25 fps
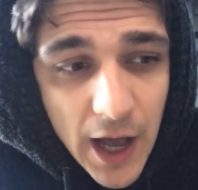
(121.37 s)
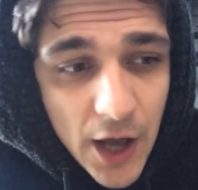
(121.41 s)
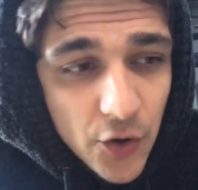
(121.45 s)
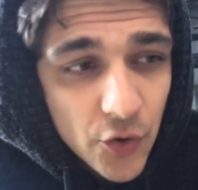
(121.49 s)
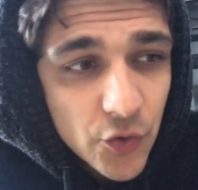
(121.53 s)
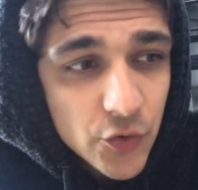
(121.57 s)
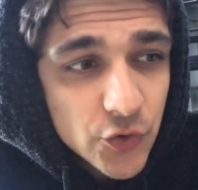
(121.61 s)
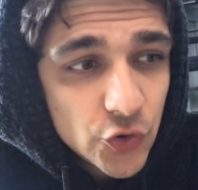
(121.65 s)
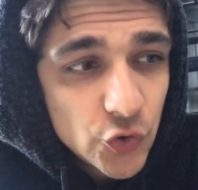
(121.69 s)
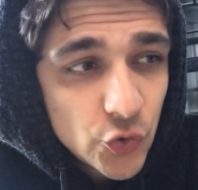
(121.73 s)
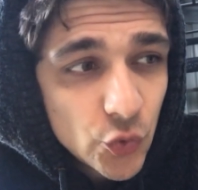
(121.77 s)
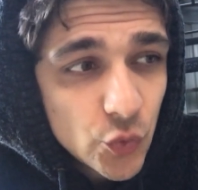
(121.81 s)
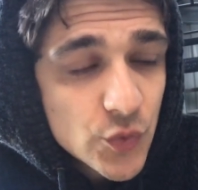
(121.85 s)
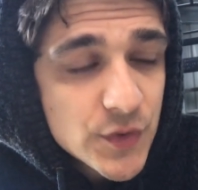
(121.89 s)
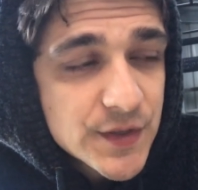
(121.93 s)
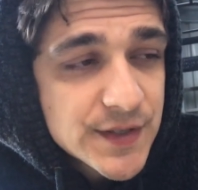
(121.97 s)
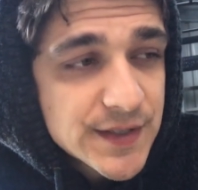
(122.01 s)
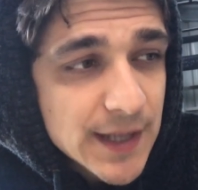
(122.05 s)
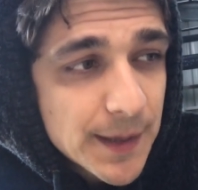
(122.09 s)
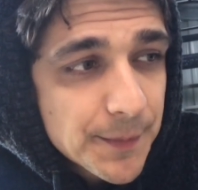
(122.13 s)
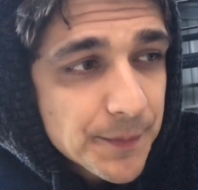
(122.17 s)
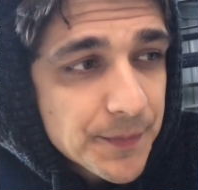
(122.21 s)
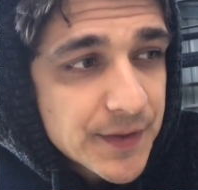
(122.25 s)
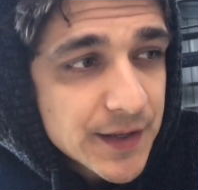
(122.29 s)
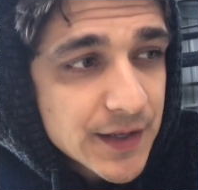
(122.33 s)
I don't do
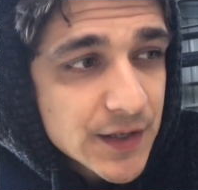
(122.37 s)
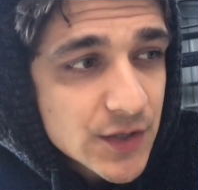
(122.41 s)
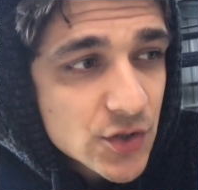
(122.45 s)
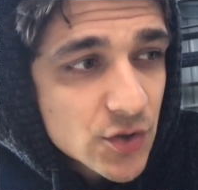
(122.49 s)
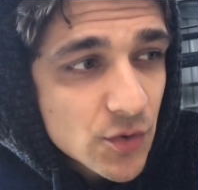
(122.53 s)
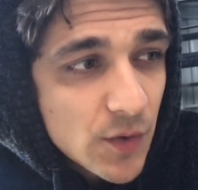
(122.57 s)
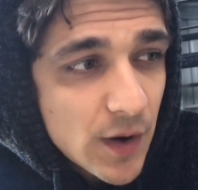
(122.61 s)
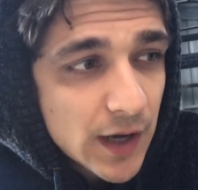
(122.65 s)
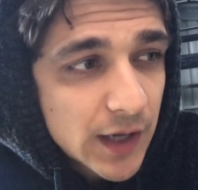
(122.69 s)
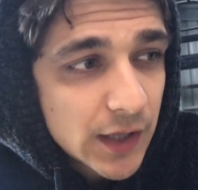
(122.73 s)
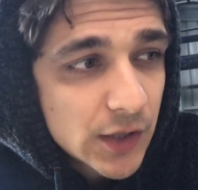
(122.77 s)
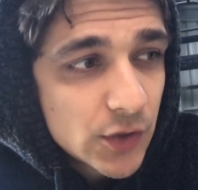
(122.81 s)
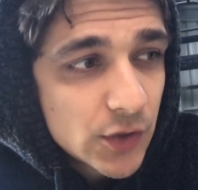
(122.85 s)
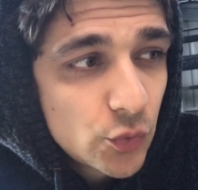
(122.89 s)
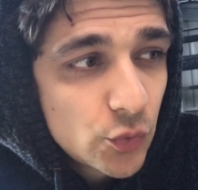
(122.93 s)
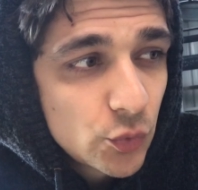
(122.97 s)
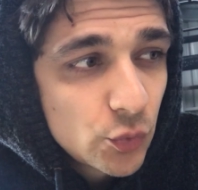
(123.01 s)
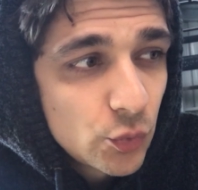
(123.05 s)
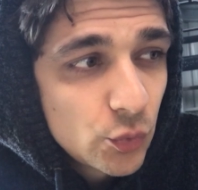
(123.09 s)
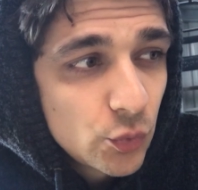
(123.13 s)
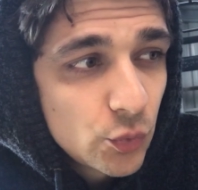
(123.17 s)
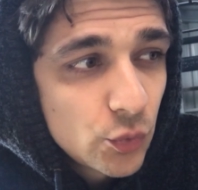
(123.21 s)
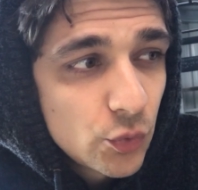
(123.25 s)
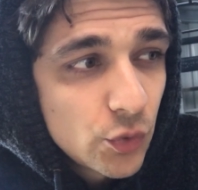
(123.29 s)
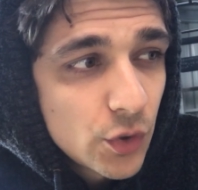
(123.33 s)
something so I
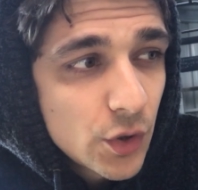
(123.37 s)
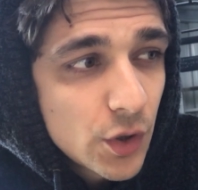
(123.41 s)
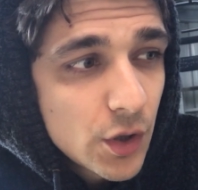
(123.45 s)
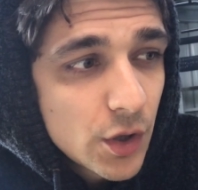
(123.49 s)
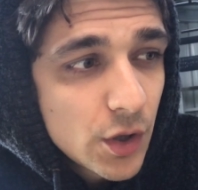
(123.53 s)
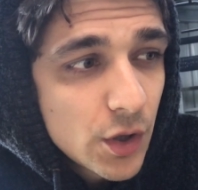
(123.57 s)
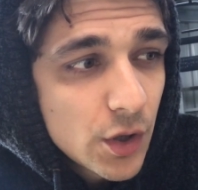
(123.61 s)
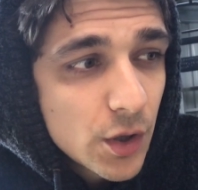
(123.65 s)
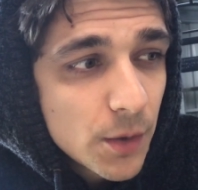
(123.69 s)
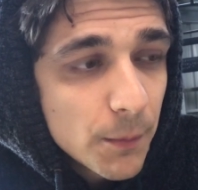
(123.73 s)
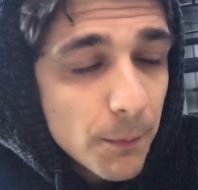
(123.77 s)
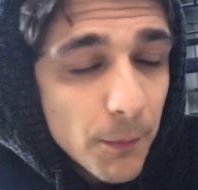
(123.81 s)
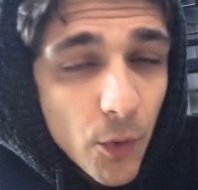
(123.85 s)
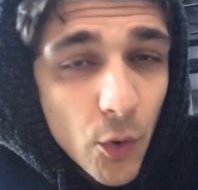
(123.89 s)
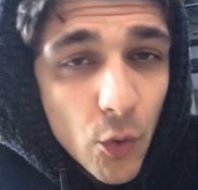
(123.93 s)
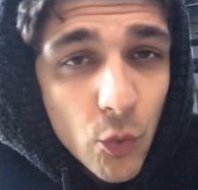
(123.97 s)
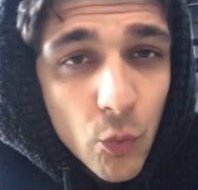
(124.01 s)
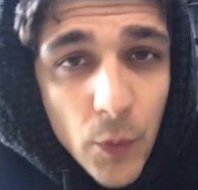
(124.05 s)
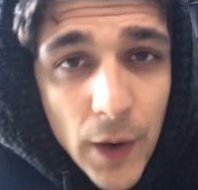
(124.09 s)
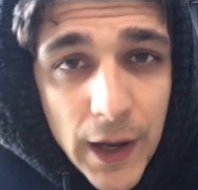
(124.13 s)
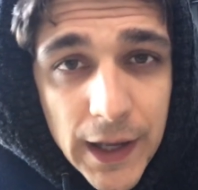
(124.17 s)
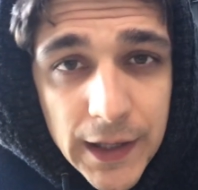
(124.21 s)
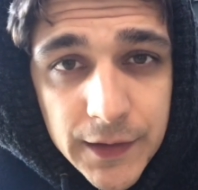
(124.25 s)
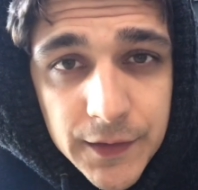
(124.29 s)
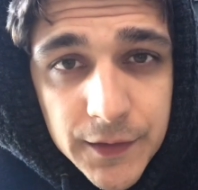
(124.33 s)
do more
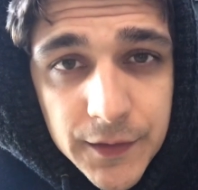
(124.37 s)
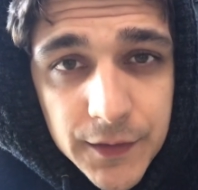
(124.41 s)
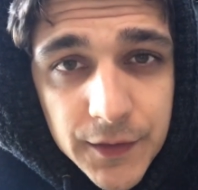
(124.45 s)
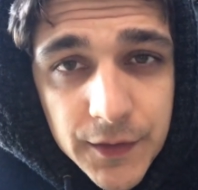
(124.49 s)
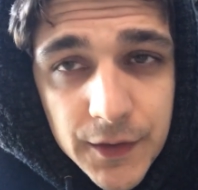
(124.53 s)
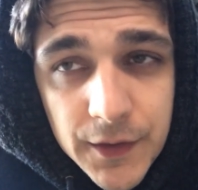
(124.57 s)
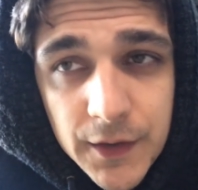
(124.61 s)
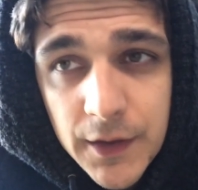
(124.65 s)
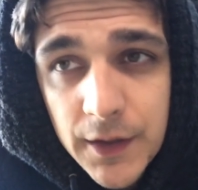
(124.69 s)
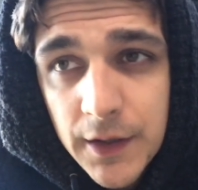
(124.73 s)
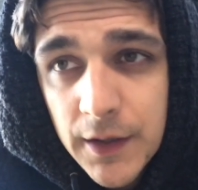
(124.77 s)
weight.